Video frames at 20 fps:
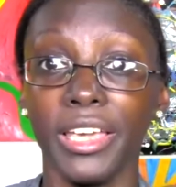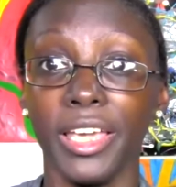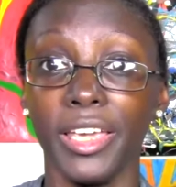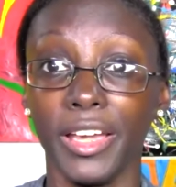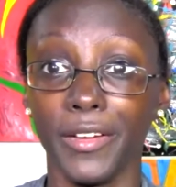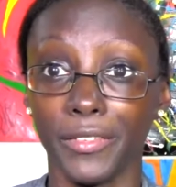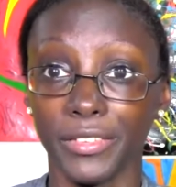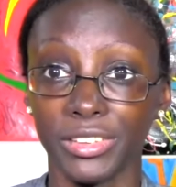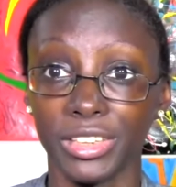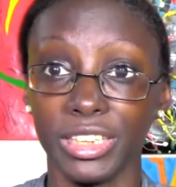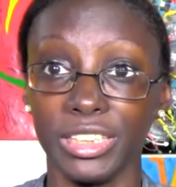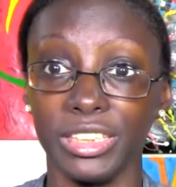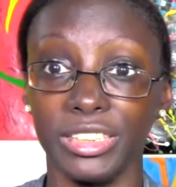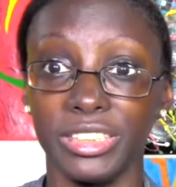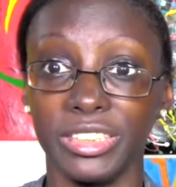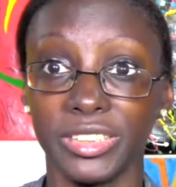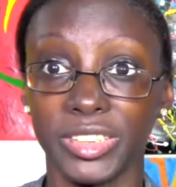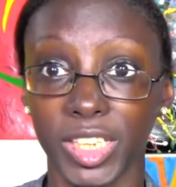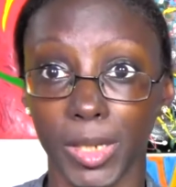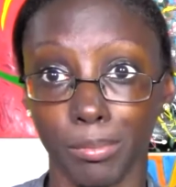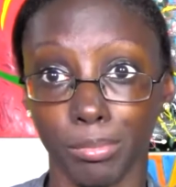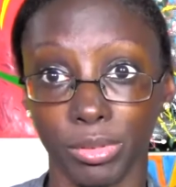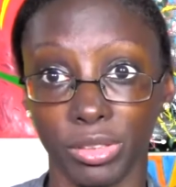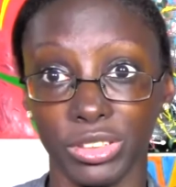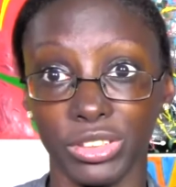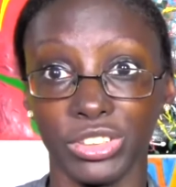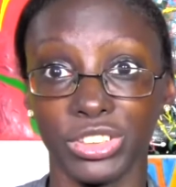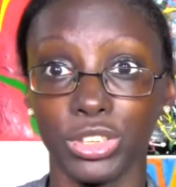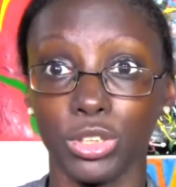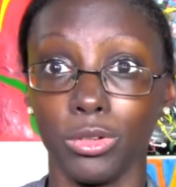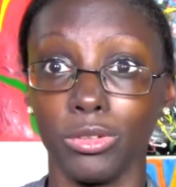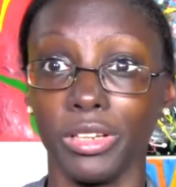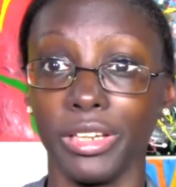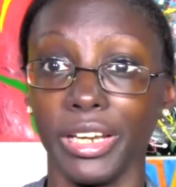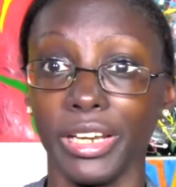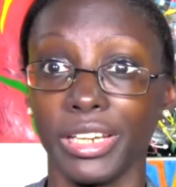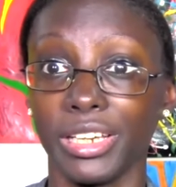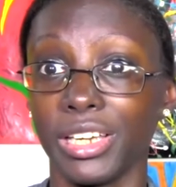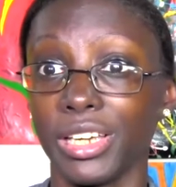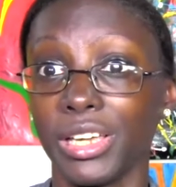Everything is separate. So
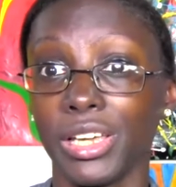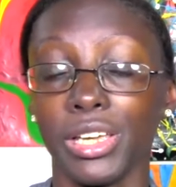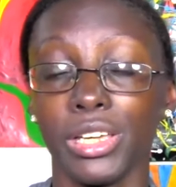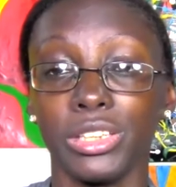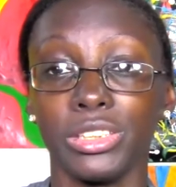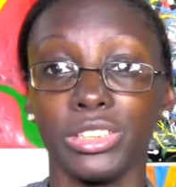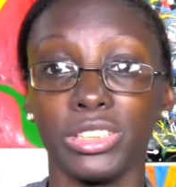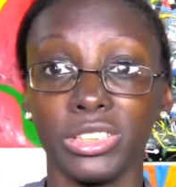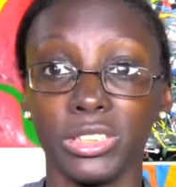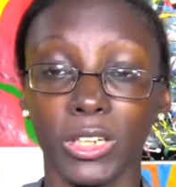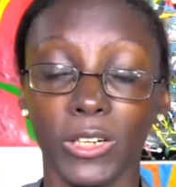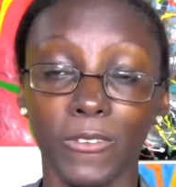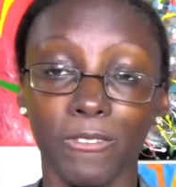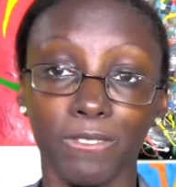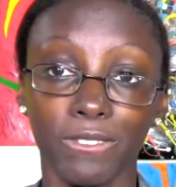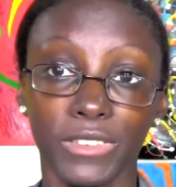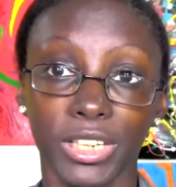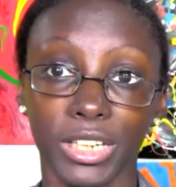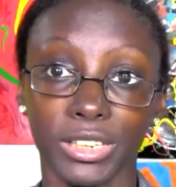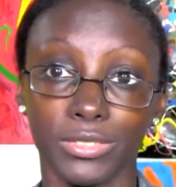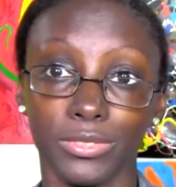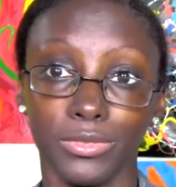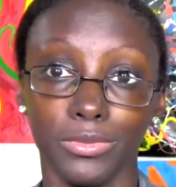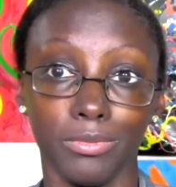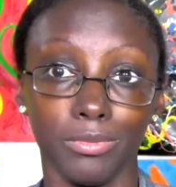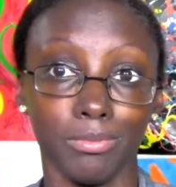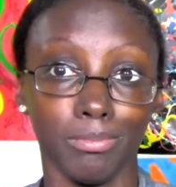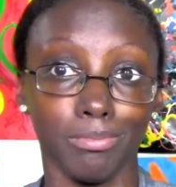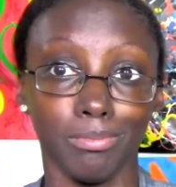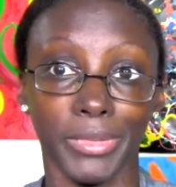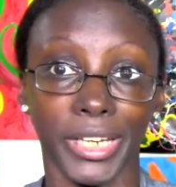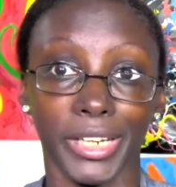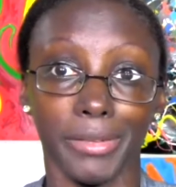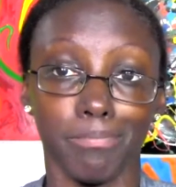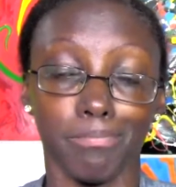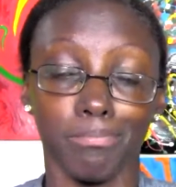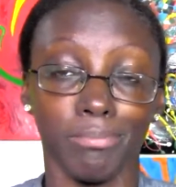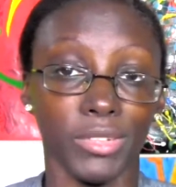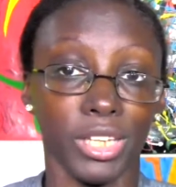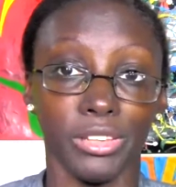like stuff that
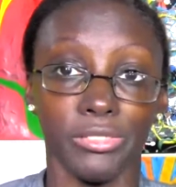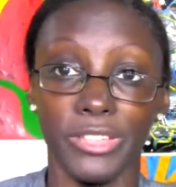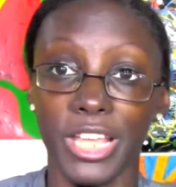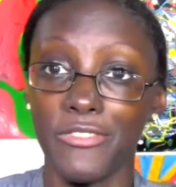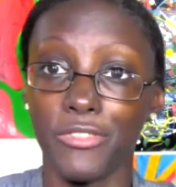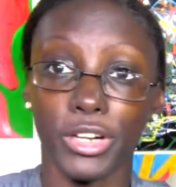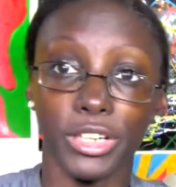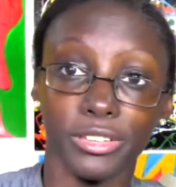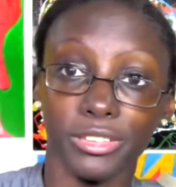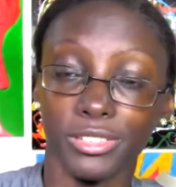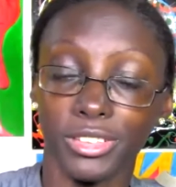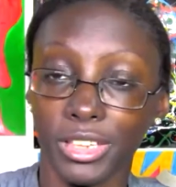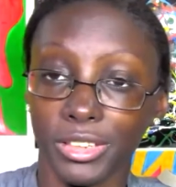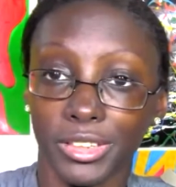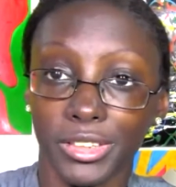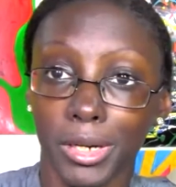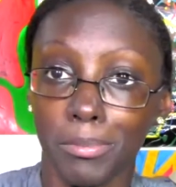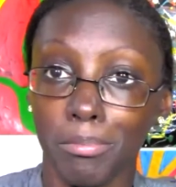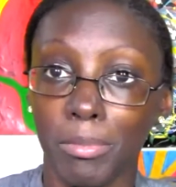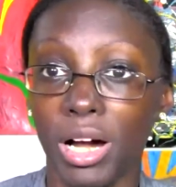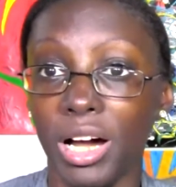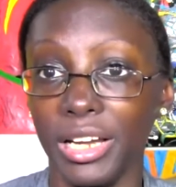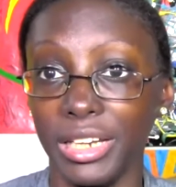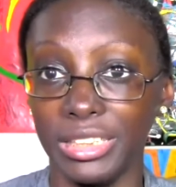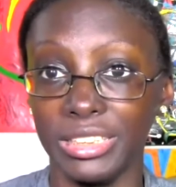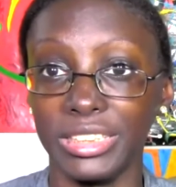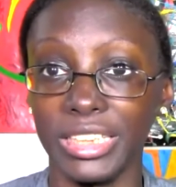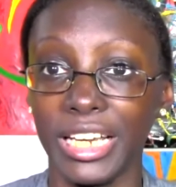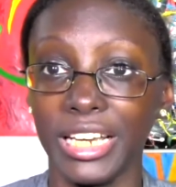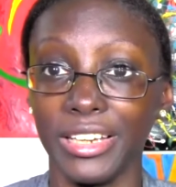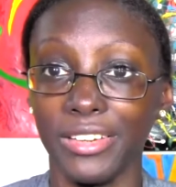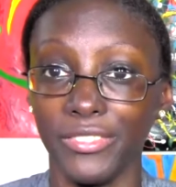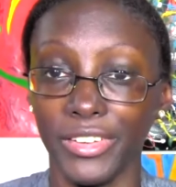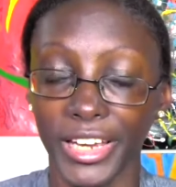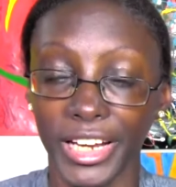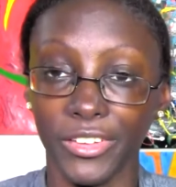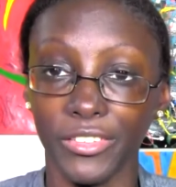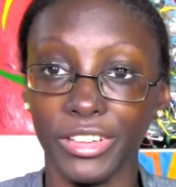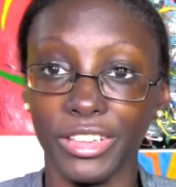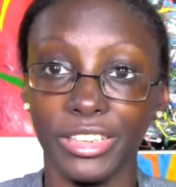like it combines. I have
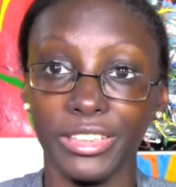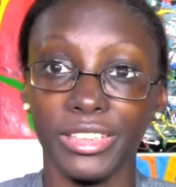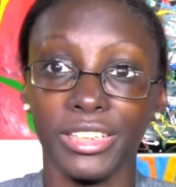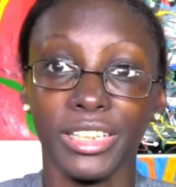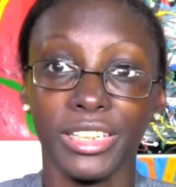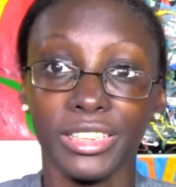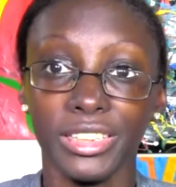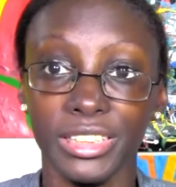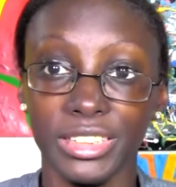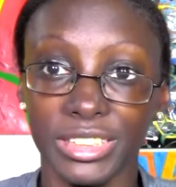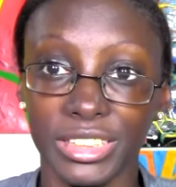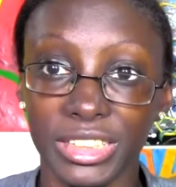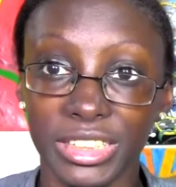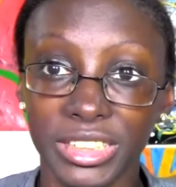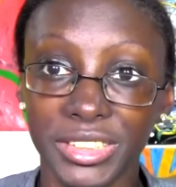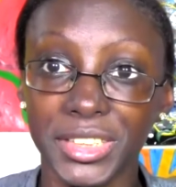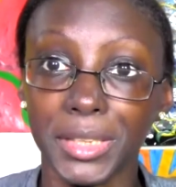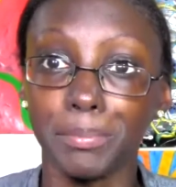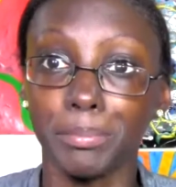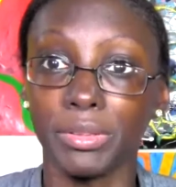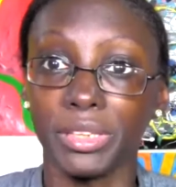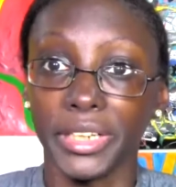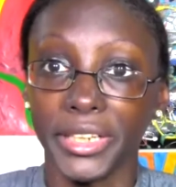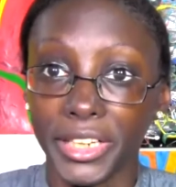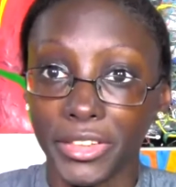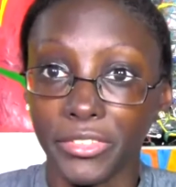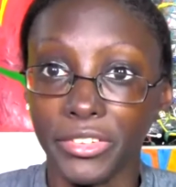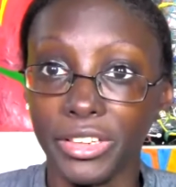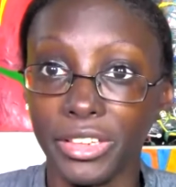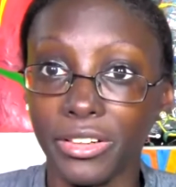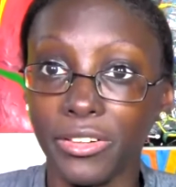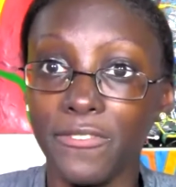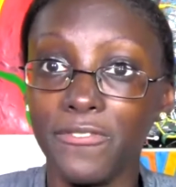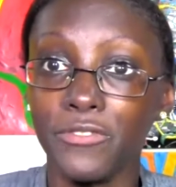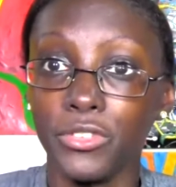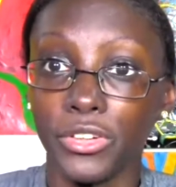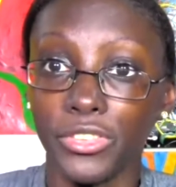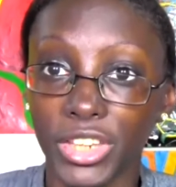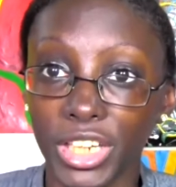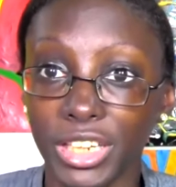area is a separate area
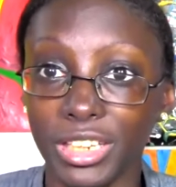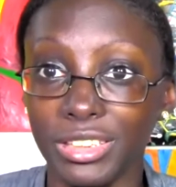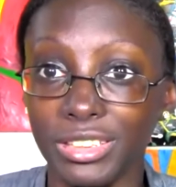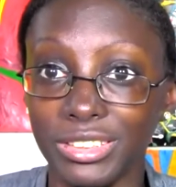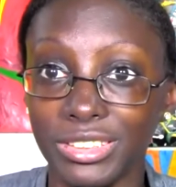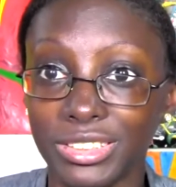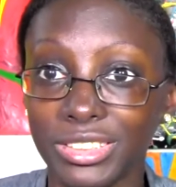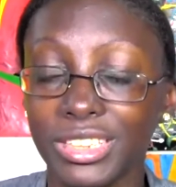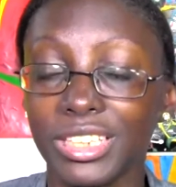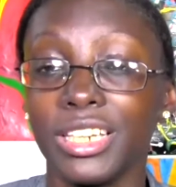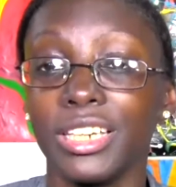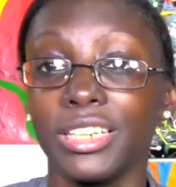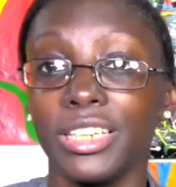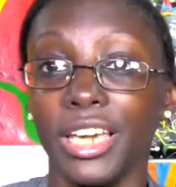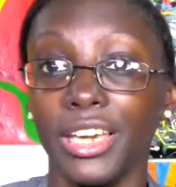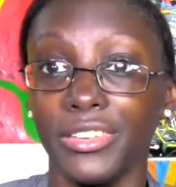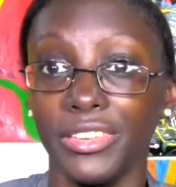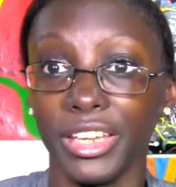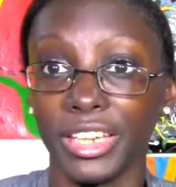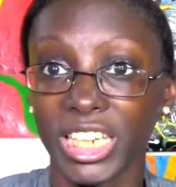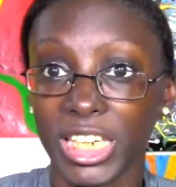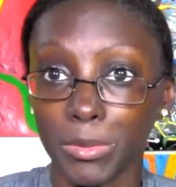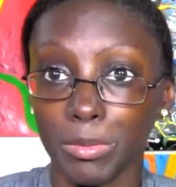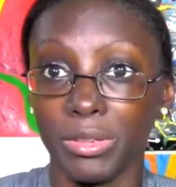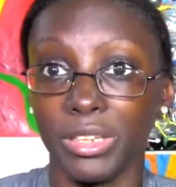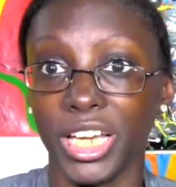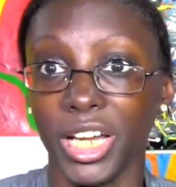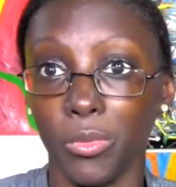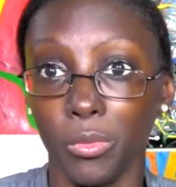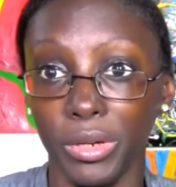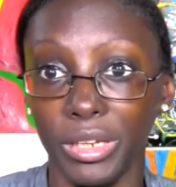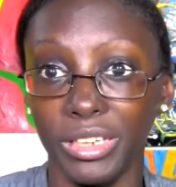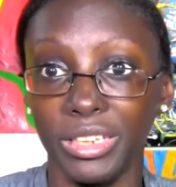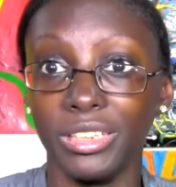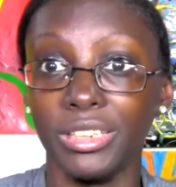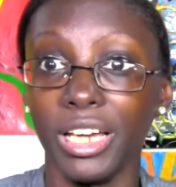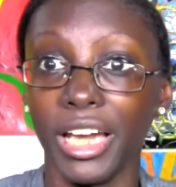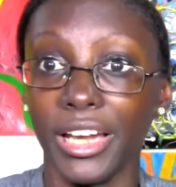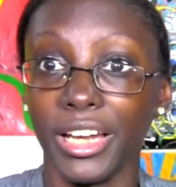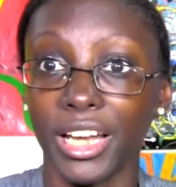for things, and I keep it that
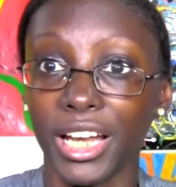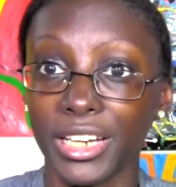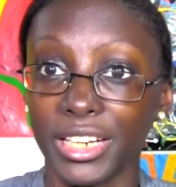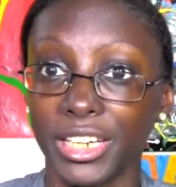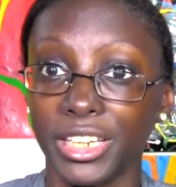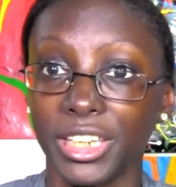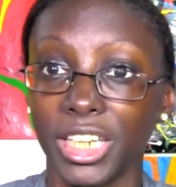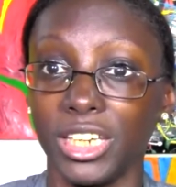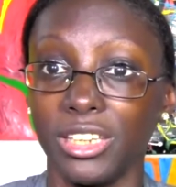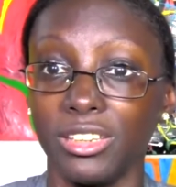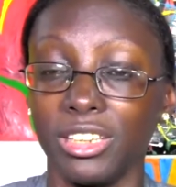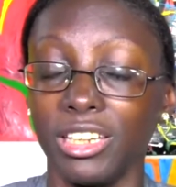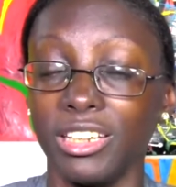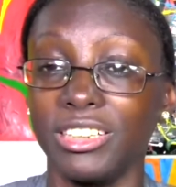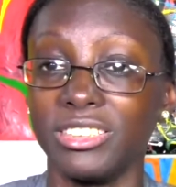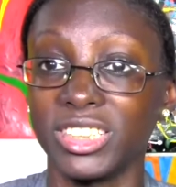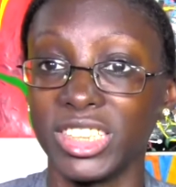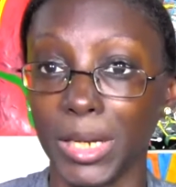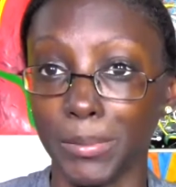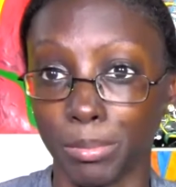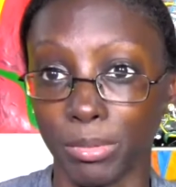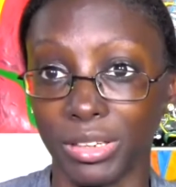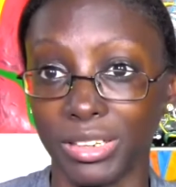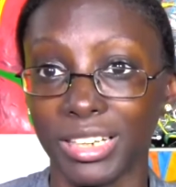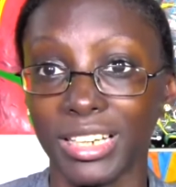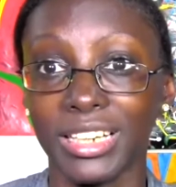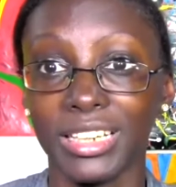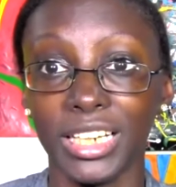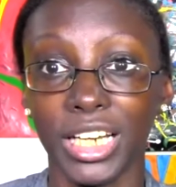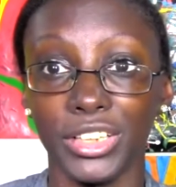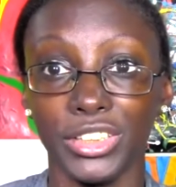way. I kind of keep things separate.